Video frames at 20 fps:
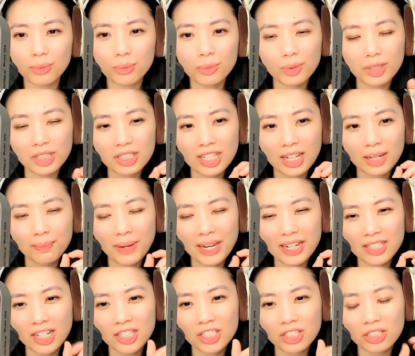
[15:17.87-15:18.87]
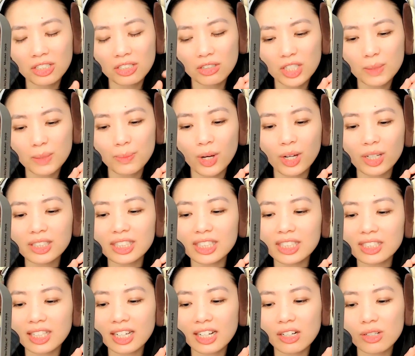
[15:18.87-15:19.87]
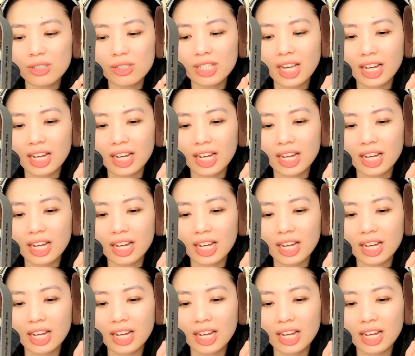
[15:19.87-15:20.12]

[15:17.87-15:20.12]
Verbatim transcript: When you take, pay attention to those small details,